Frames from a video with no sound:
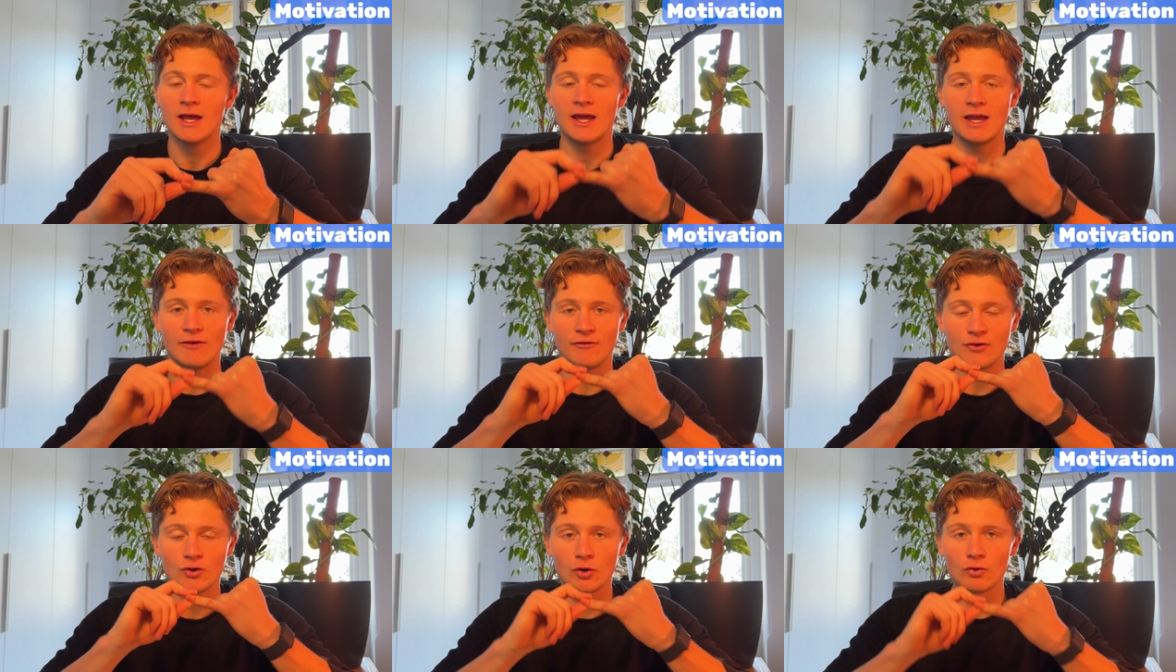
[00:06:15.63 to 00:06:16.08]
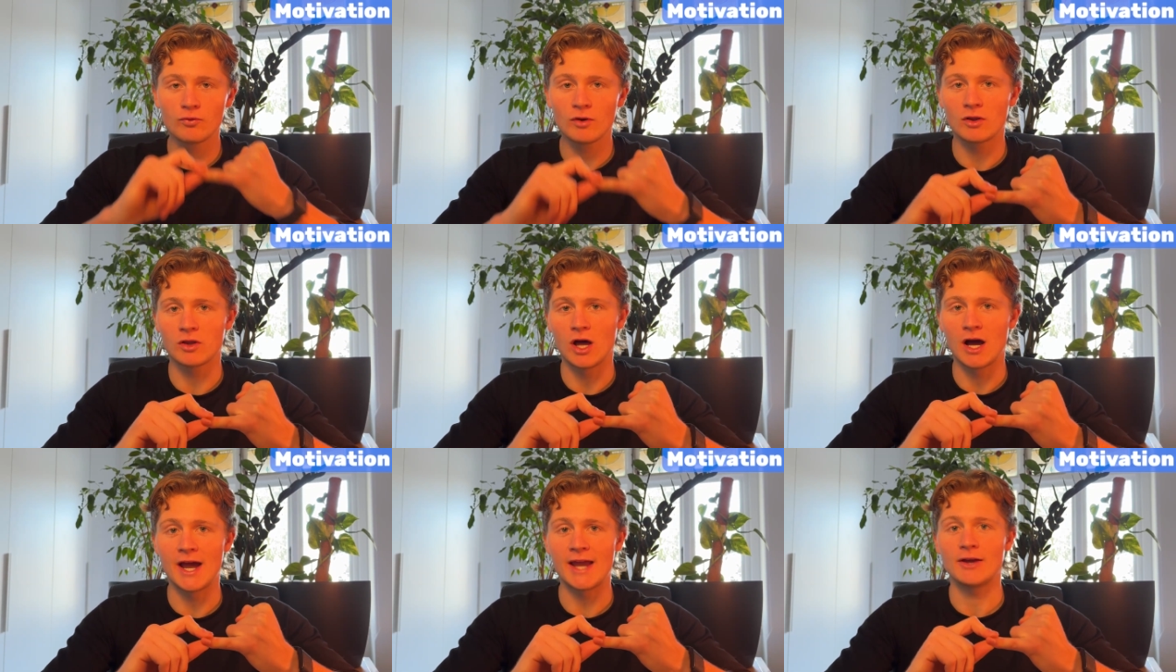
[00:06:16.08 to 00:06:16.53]
If you're
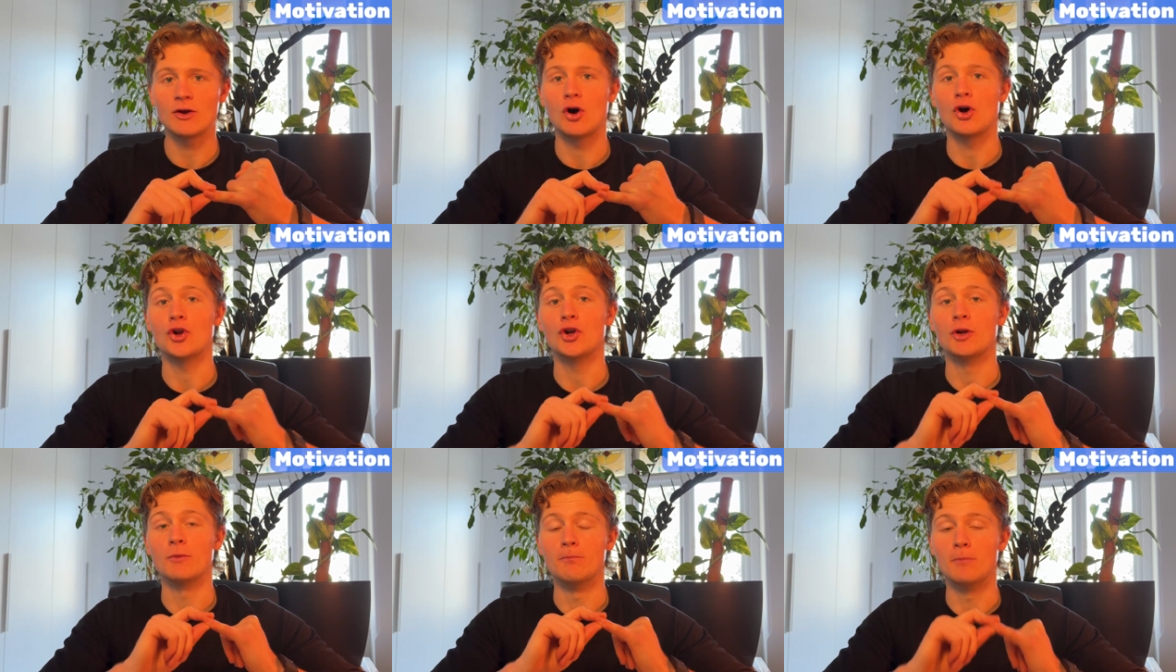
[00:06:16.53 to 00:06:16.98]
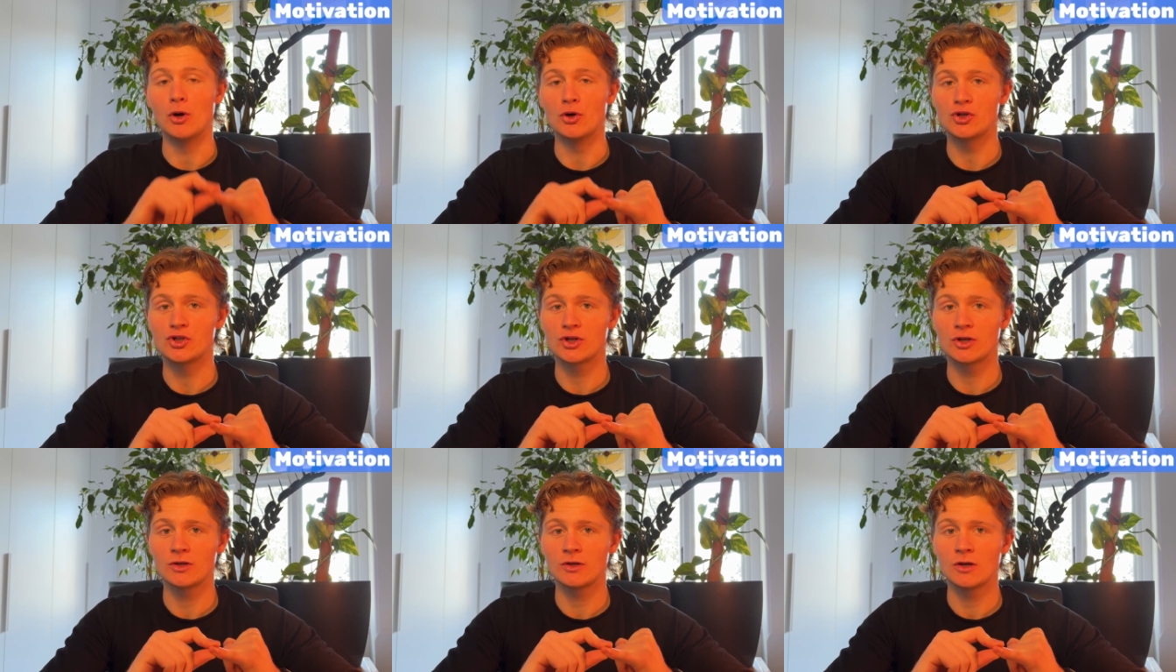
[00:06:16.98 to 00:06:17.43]
relying on an
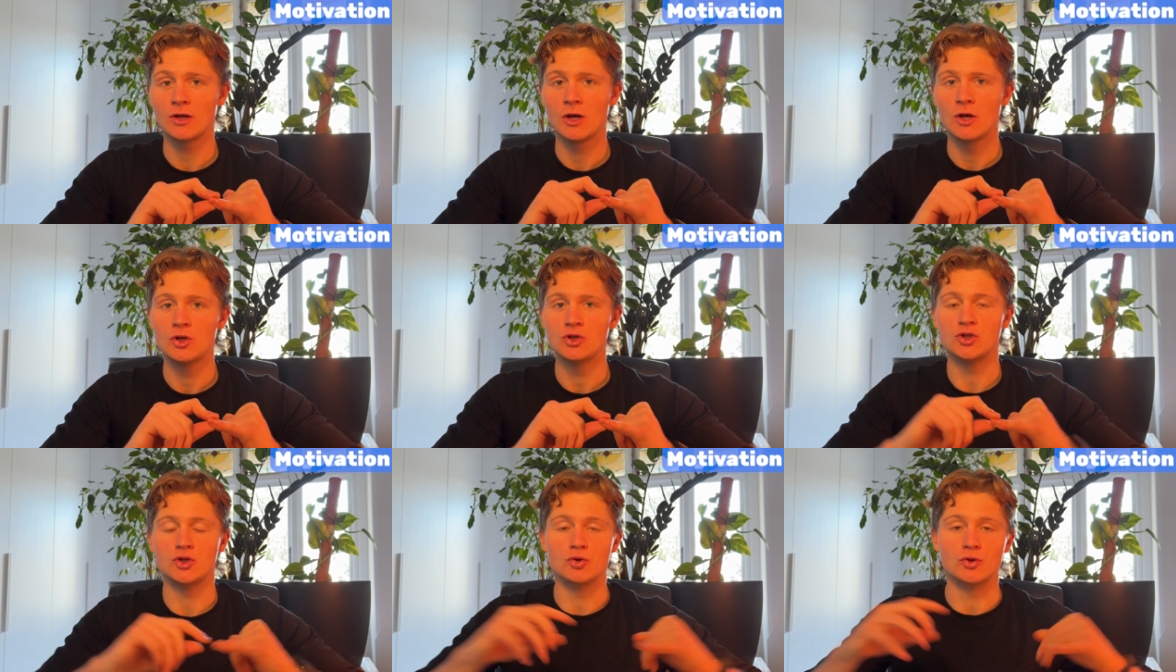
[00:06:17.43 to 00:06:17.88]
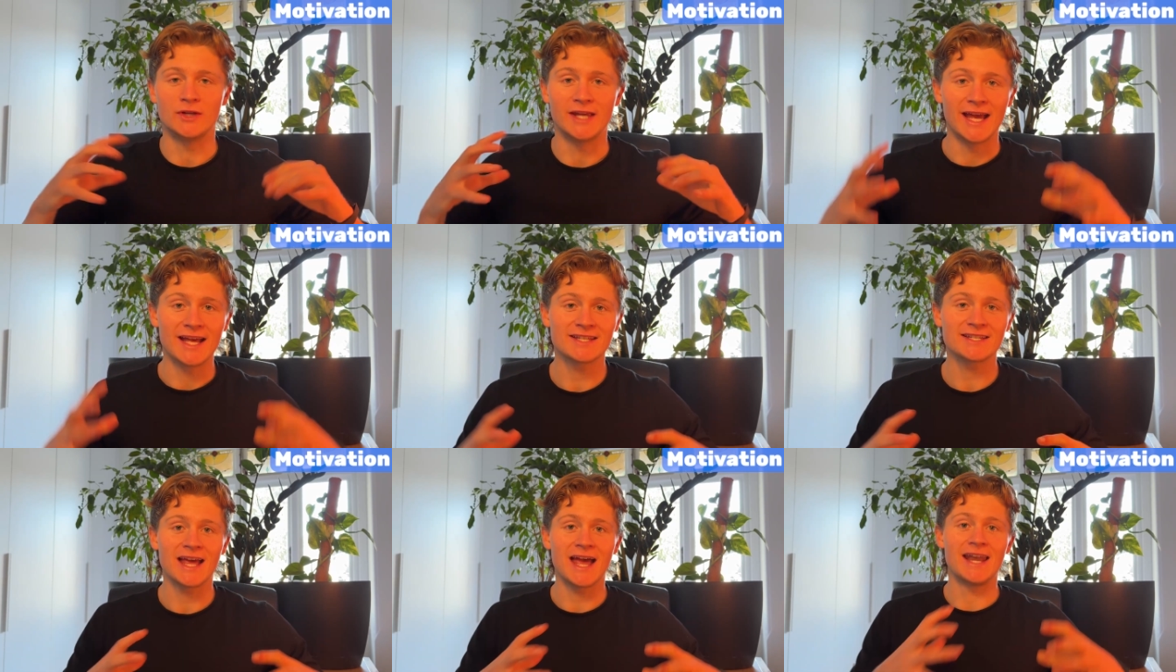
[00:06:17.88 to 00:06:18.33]
emotion to
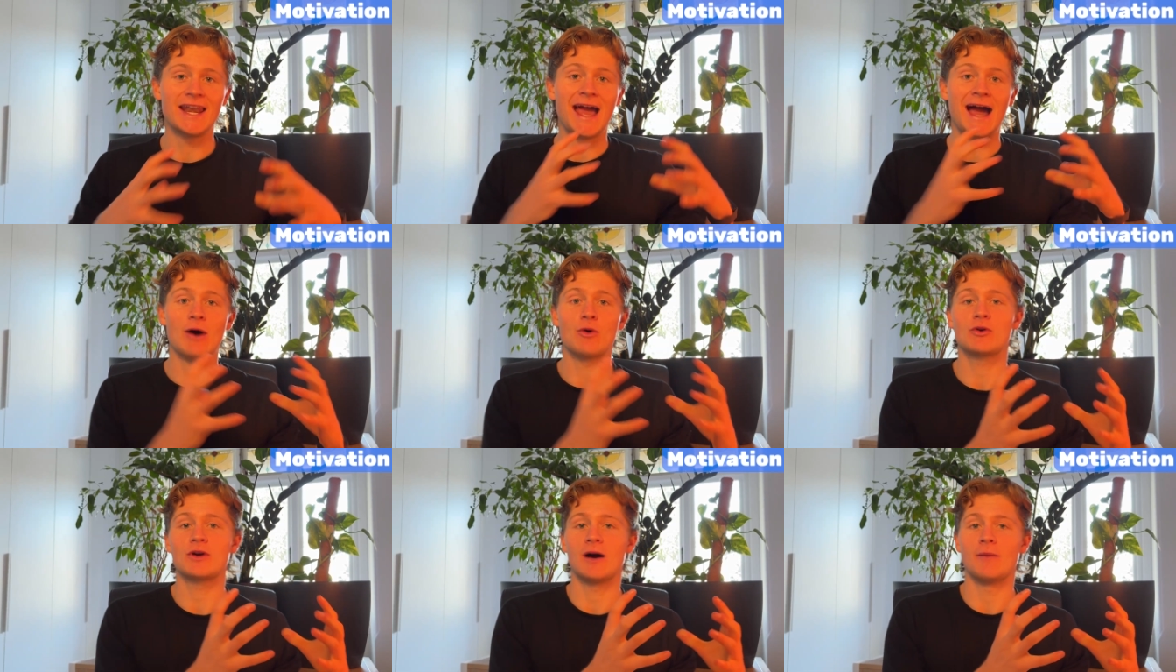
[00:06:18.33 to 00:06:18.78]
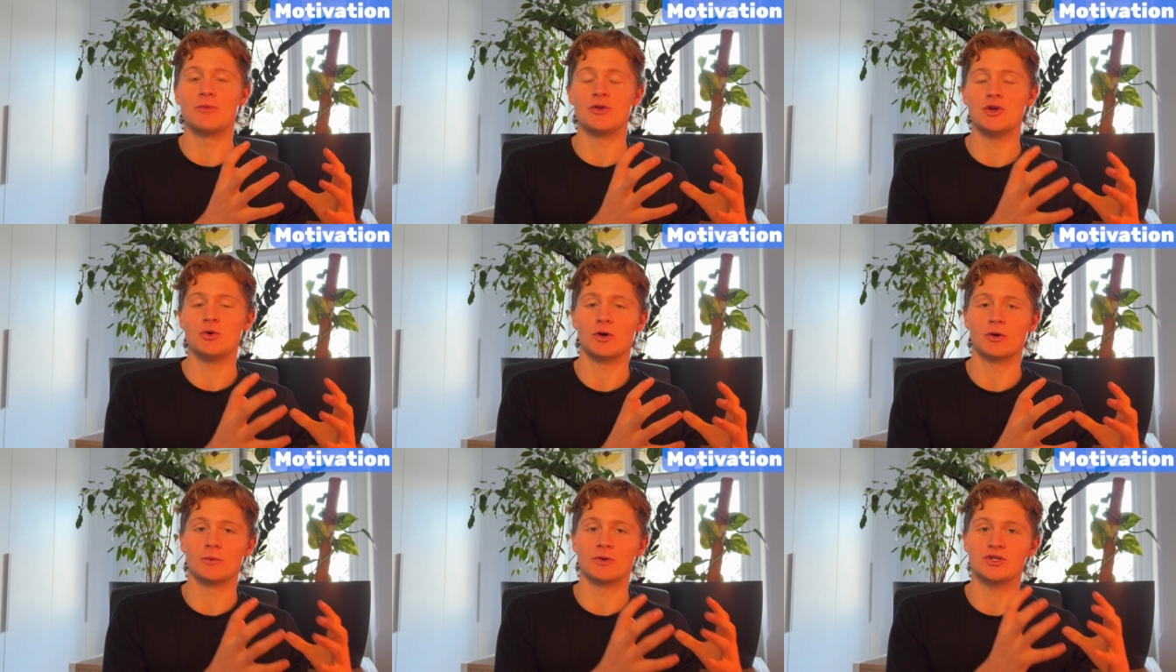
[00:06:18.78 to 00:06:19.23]
get an outcome that
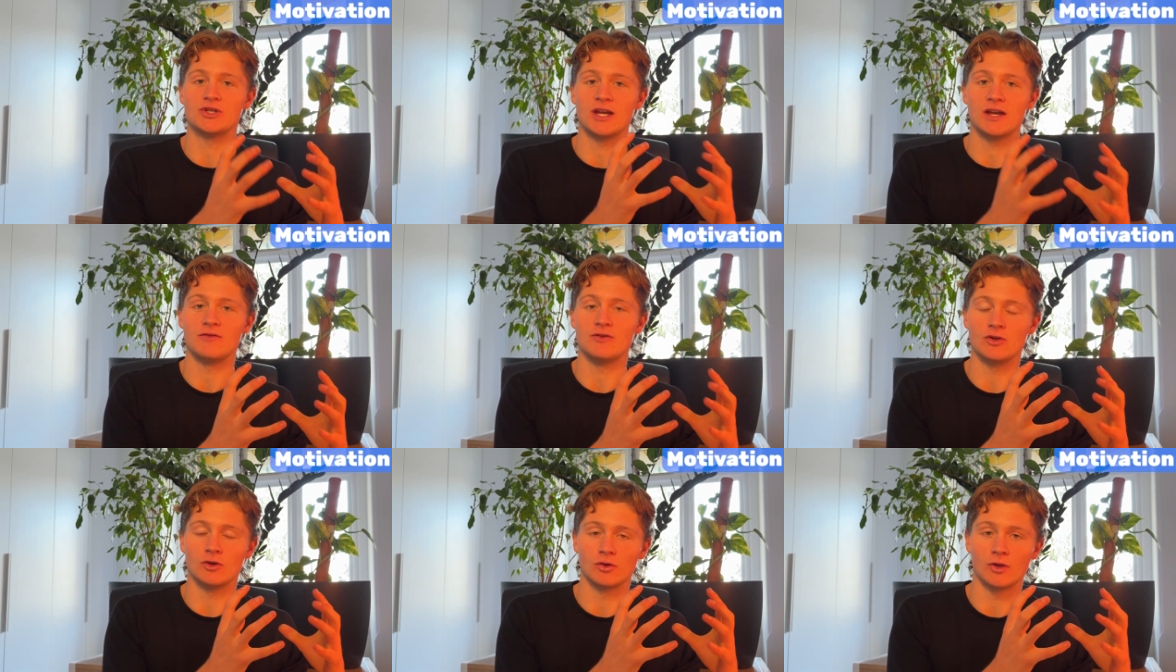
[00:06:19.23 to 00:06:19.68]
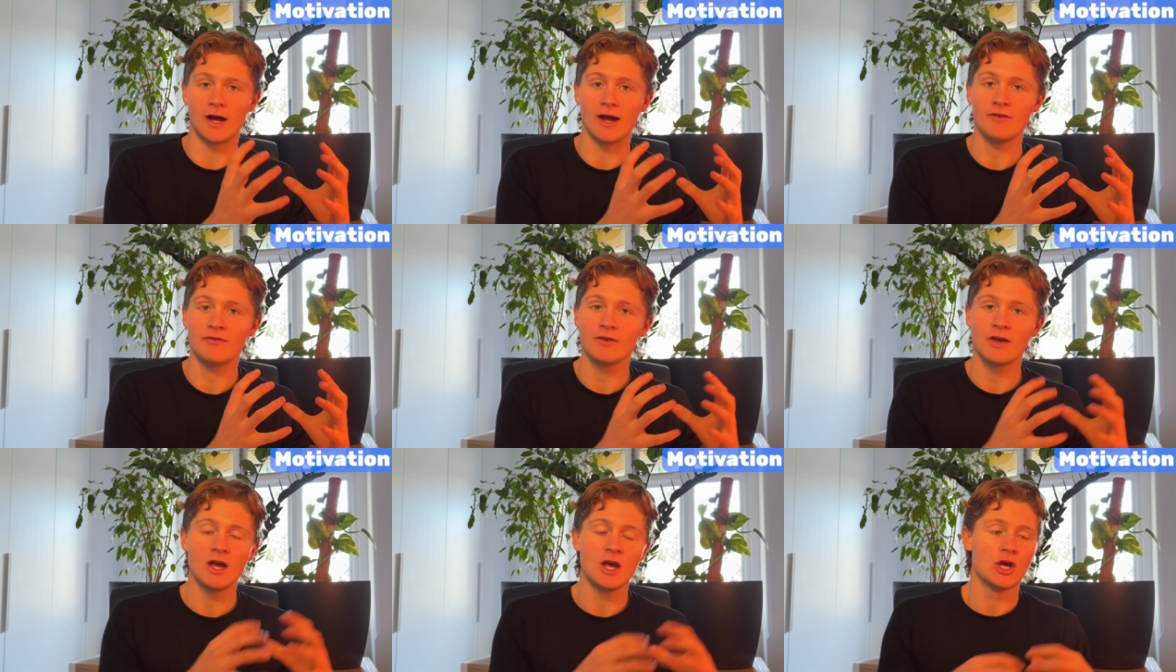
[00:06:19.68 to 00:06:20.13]
you want to achieve in your
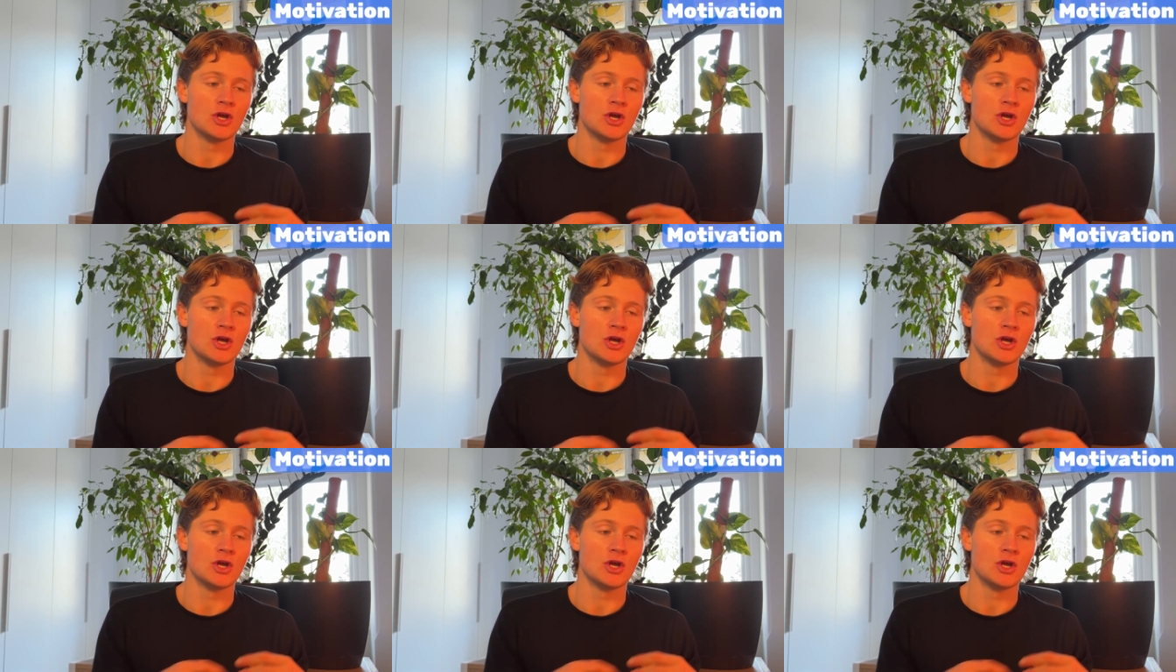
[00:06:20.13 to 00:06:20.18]
life,